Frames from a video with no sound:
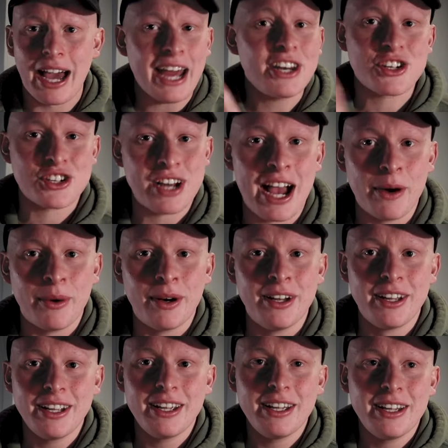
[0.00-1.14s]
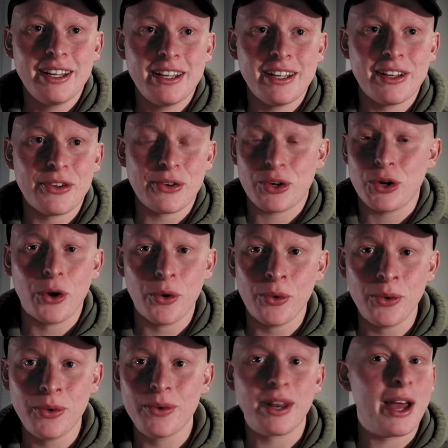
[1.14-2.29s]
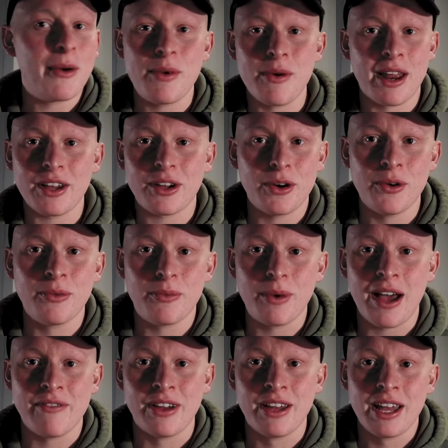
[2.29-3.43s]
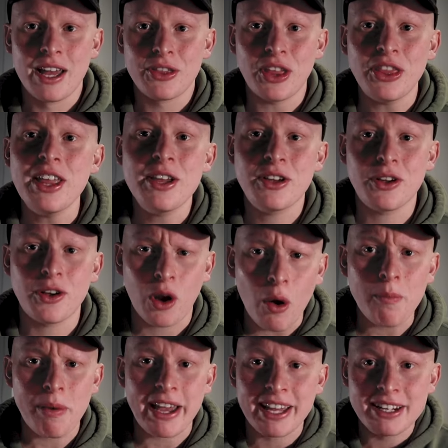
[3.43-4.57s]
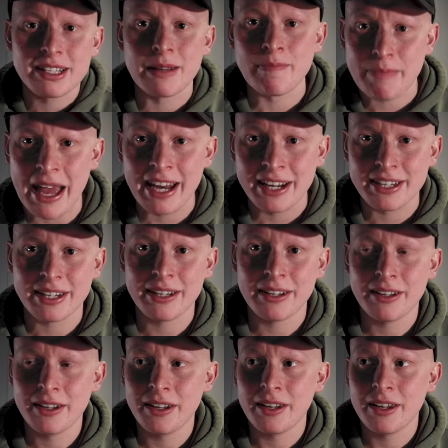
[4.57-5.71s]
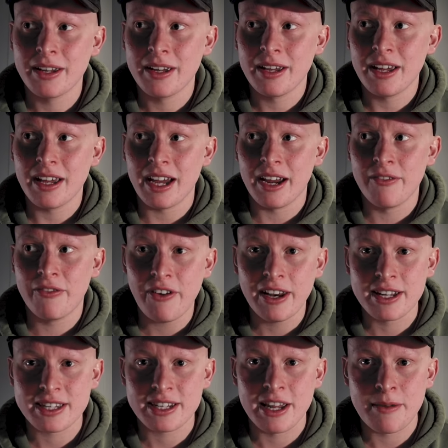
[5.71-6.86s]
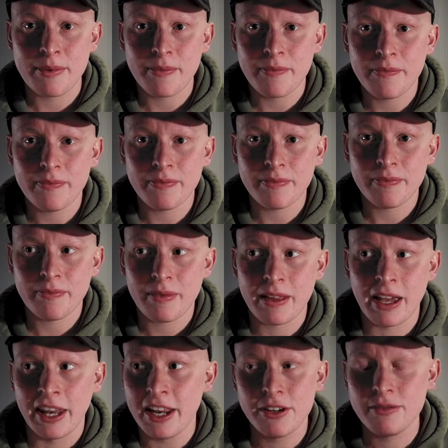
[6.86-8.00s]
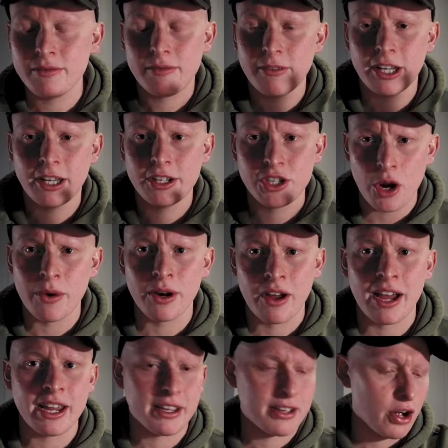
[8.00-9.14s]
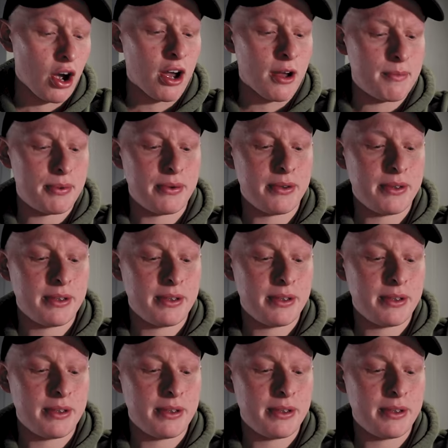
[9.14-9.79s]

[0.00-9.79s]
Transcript: had a shower, cool, like we were like cool, whatever. Then they got back into bed and fell asleep. And then Joe and I got up